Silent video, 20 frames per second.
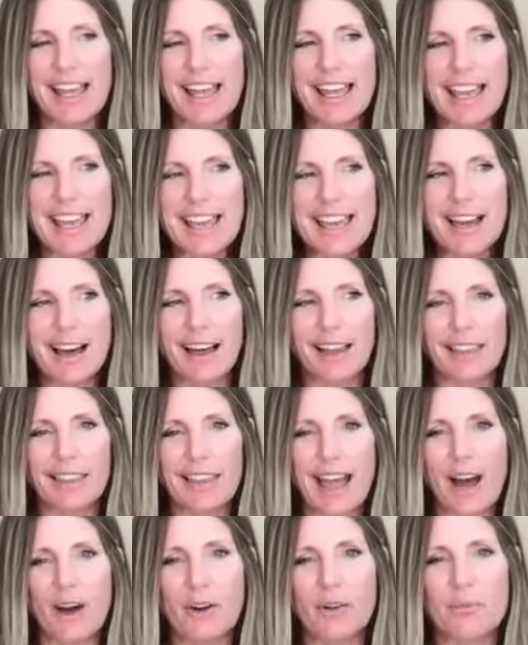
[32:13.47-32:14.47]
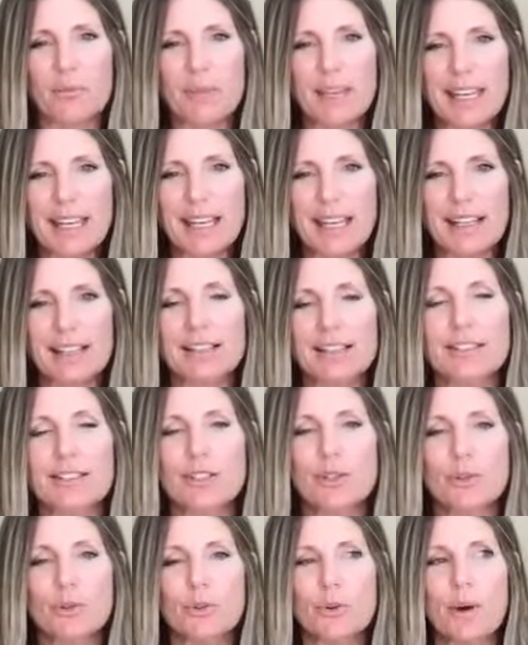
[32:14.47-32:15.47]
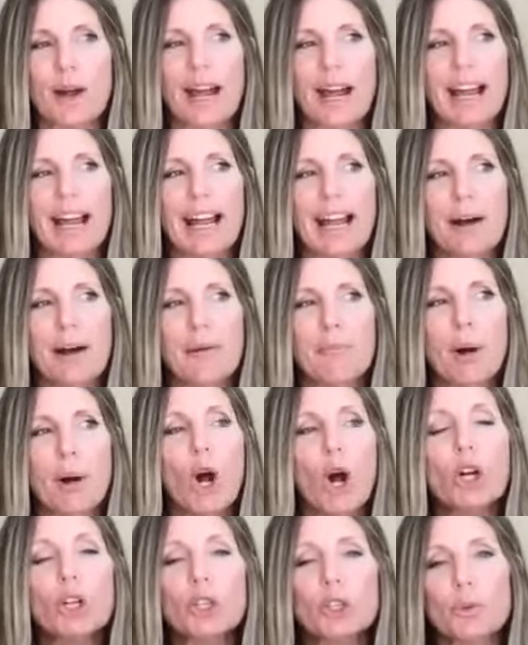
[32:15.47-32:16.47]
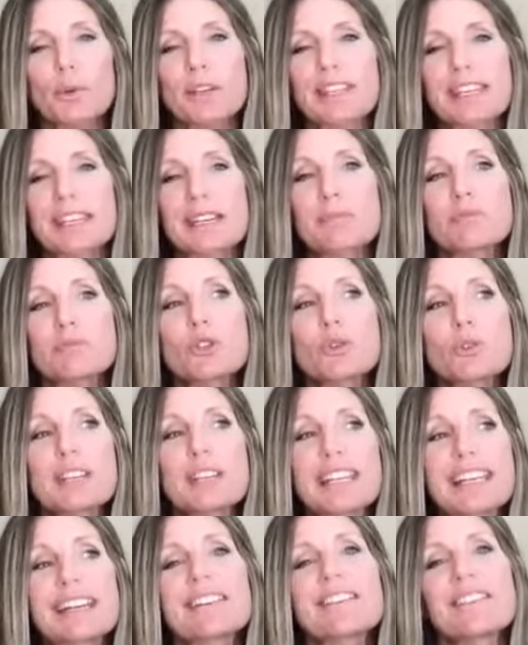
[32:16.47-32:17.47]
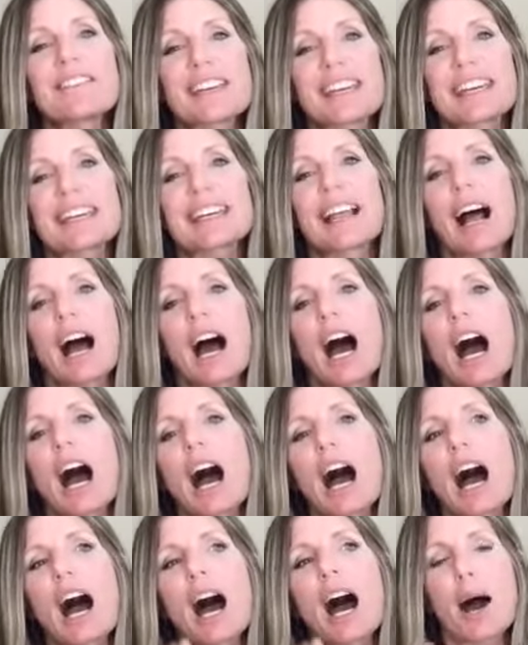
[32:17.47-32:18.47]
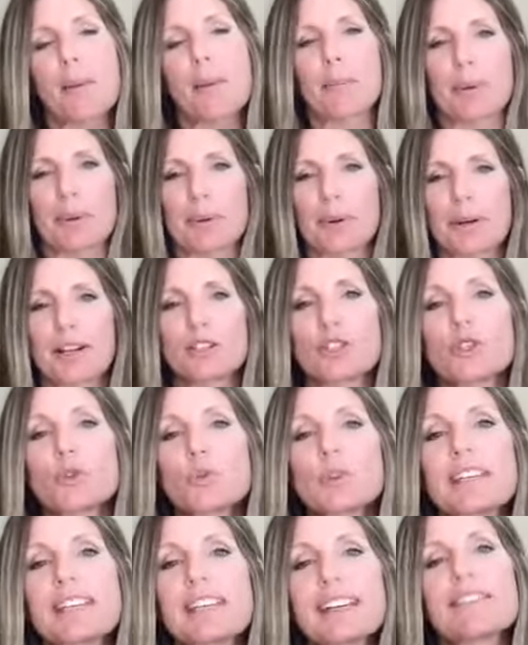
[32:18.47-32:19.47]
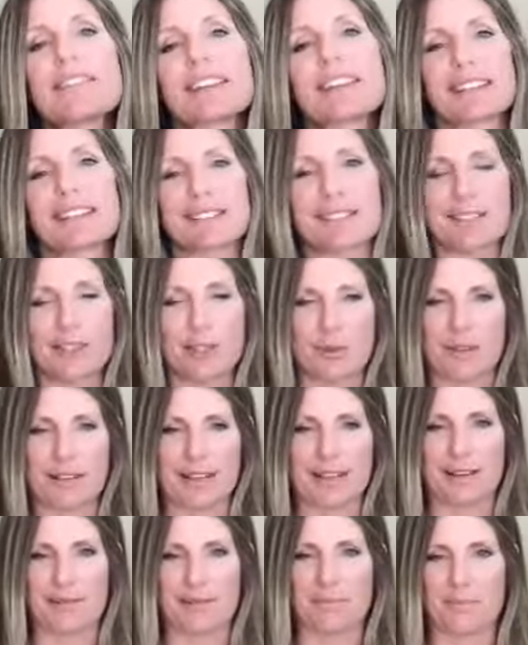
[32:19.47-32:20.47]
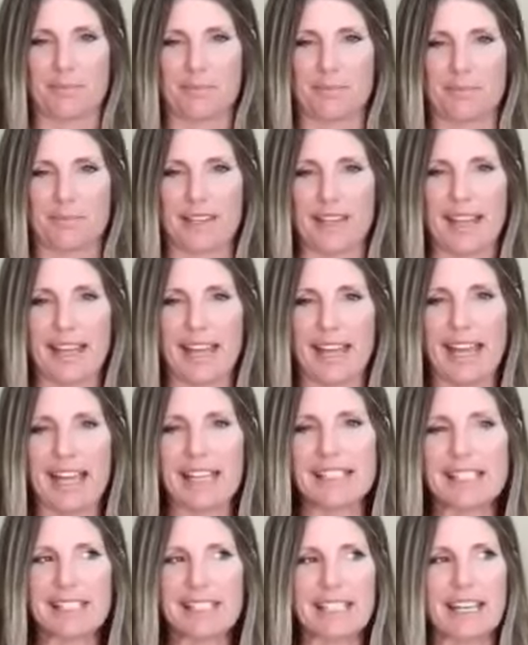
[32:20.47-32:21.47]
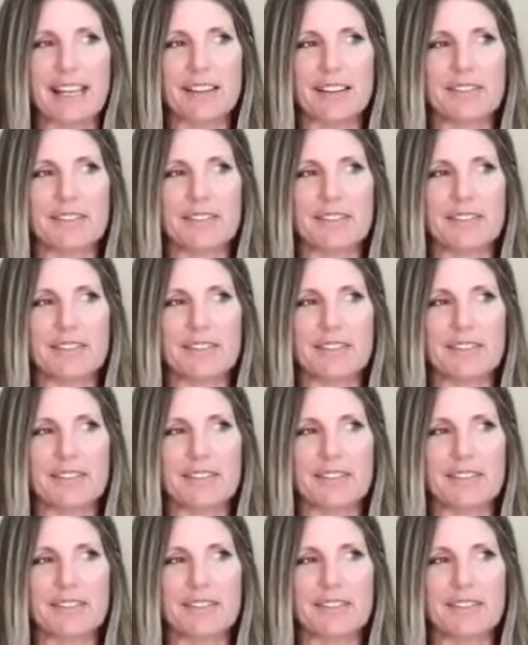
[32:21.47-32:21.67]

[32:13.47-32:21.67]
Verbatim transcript: he allowed me to partner with him to give it up, to give it to him. Instead